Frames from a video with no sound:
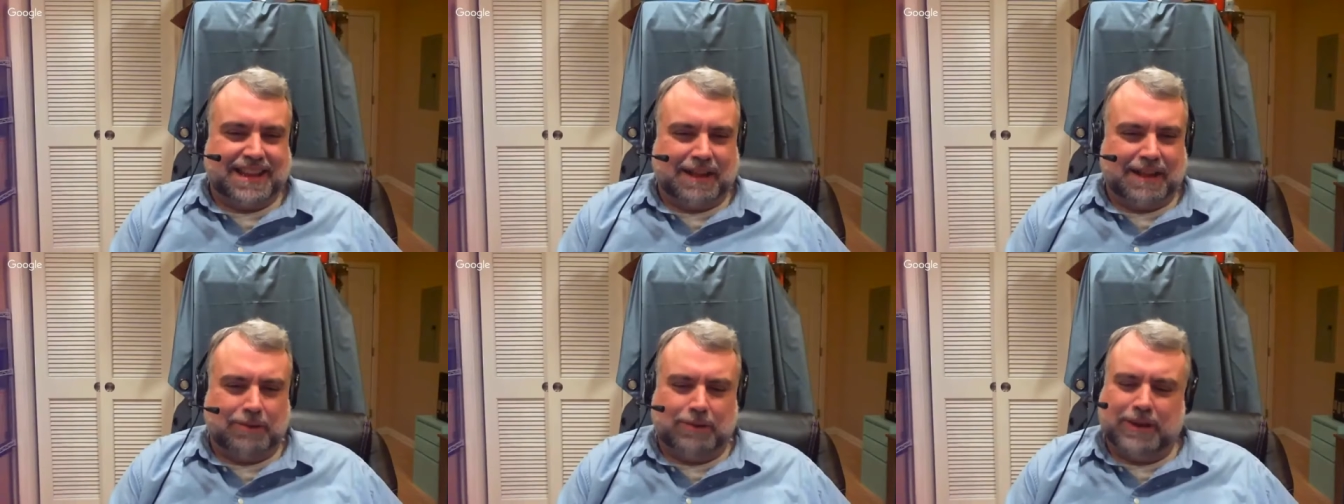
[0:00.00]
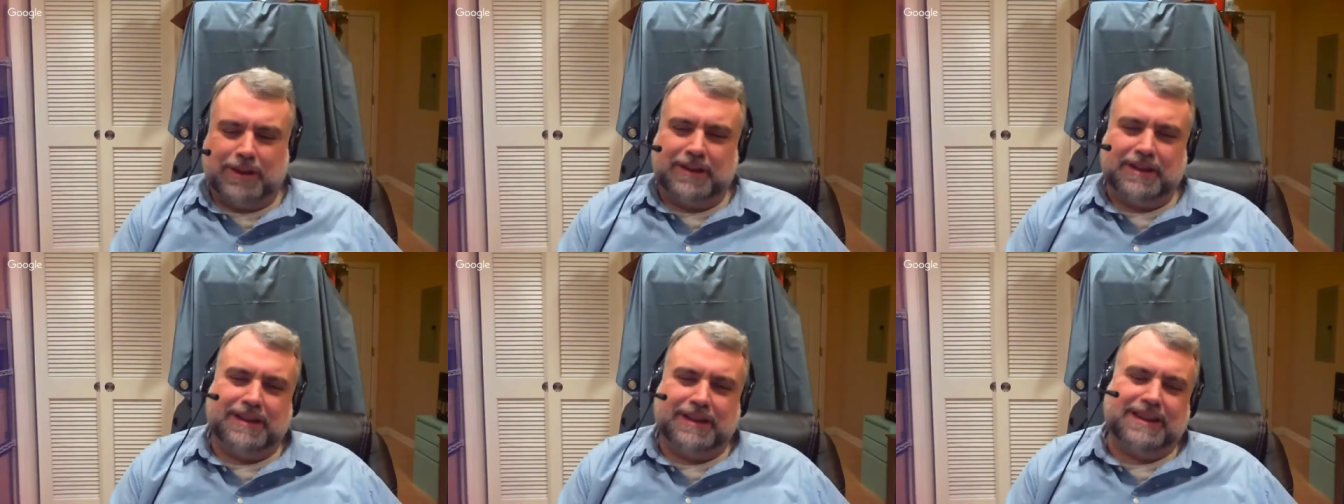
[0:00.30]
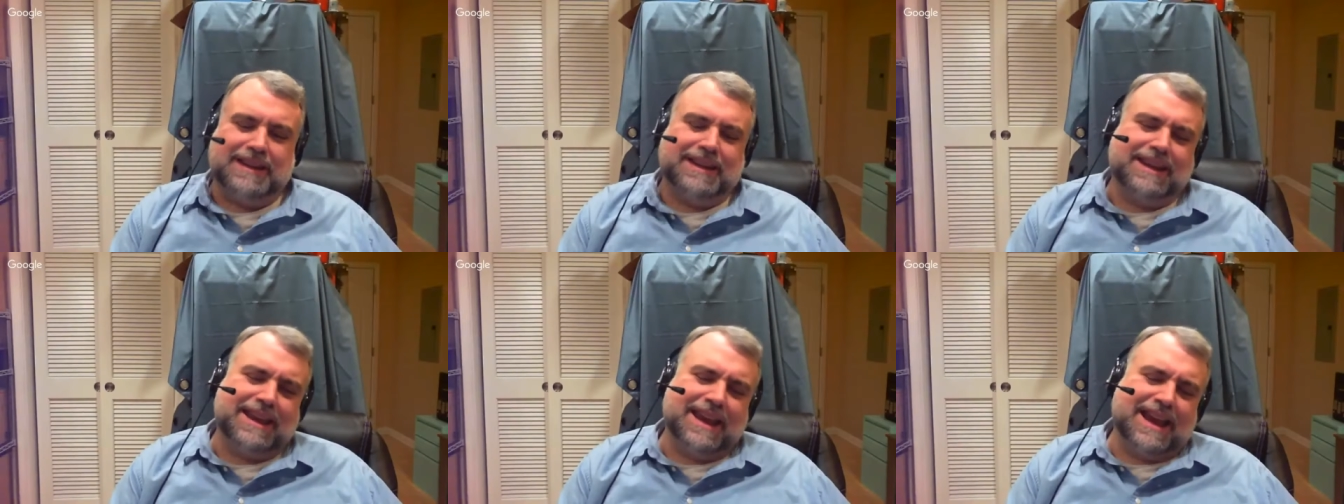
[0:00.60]
Well,
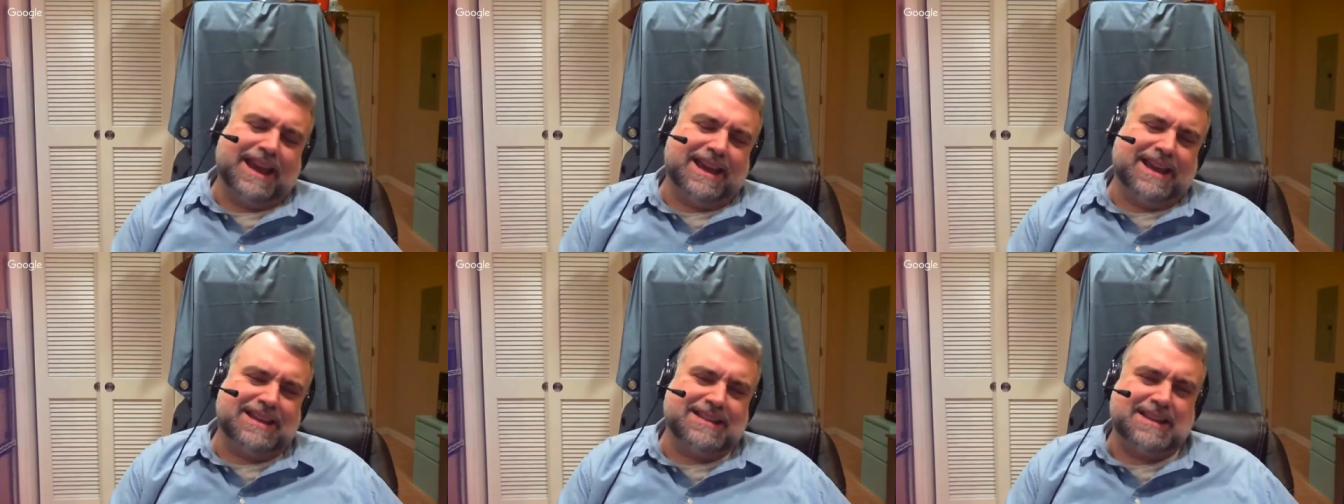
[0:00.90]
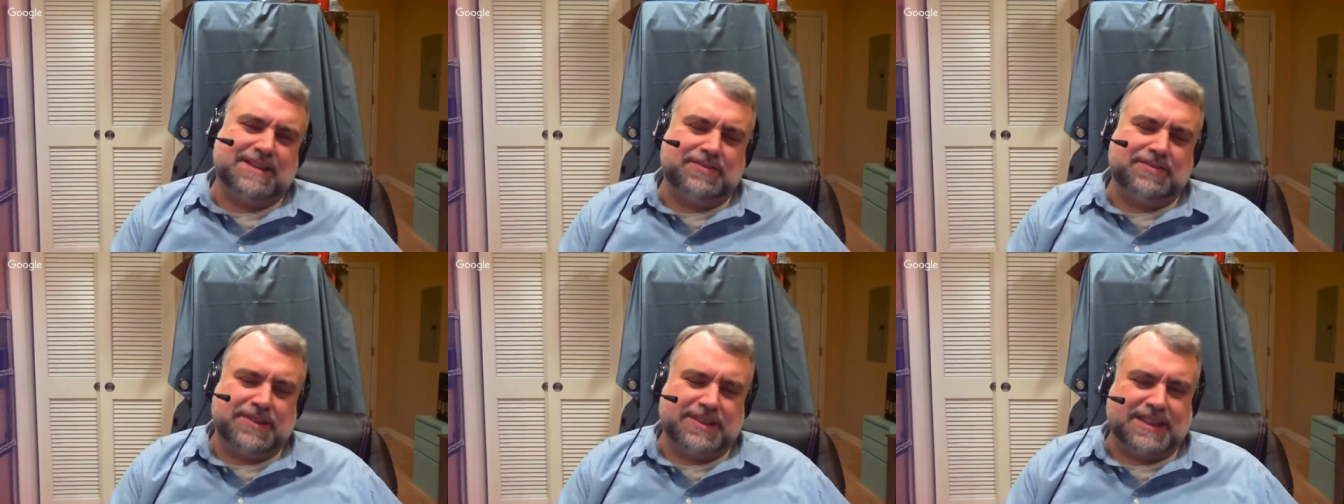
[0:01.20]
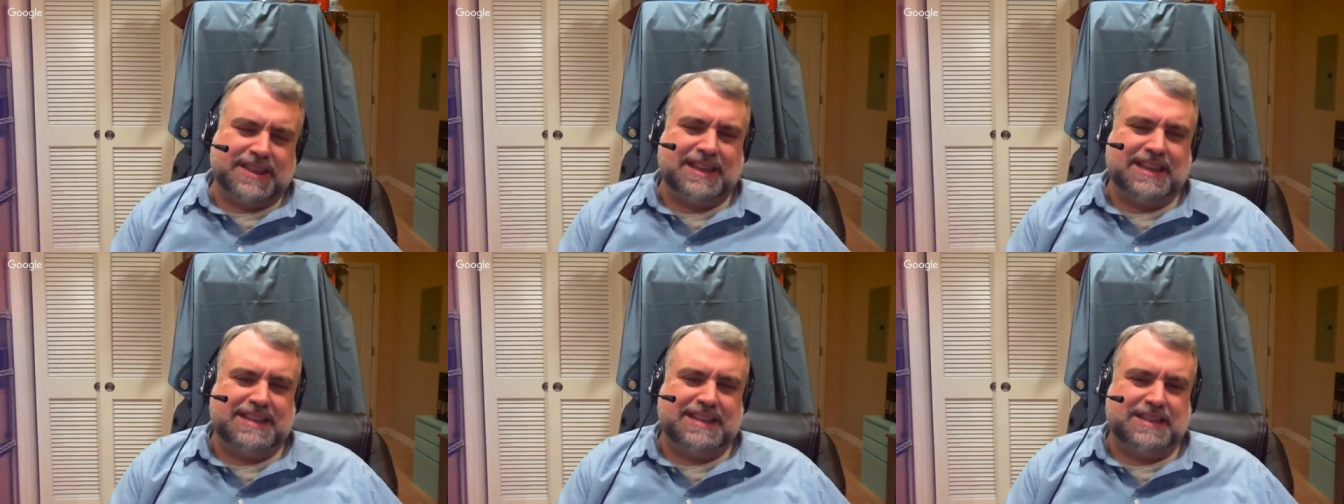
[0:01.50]
yeah, I guess
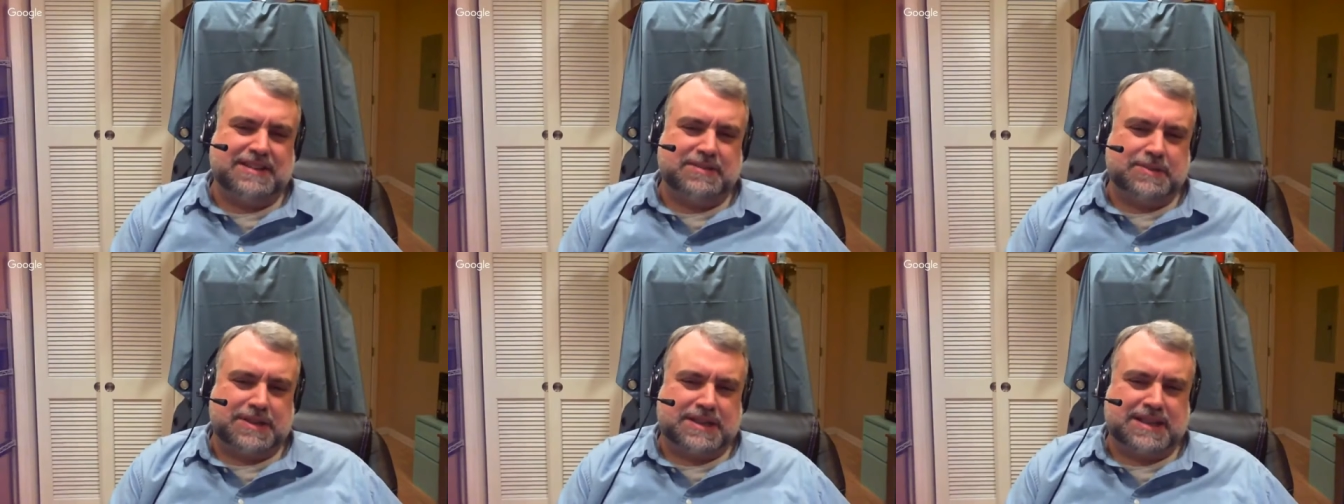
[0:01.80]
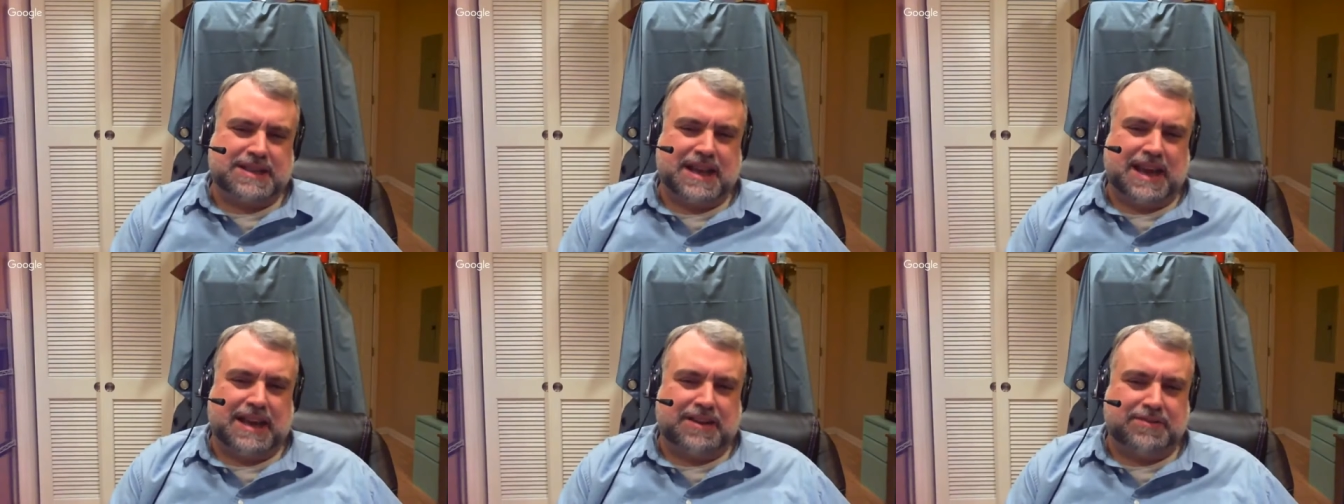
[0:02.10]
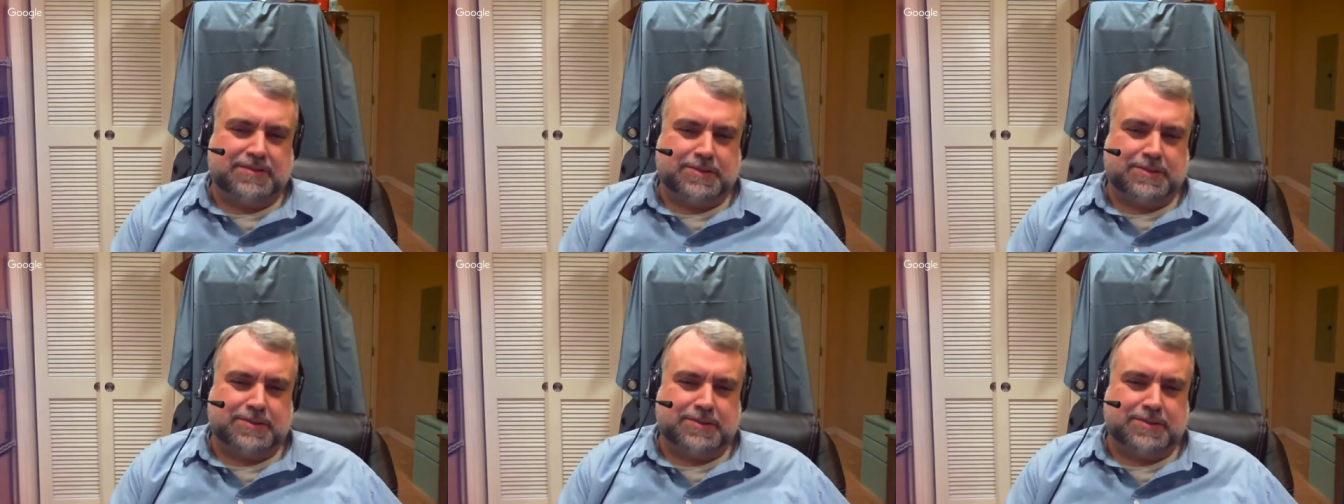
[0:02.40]
everything he did was kind of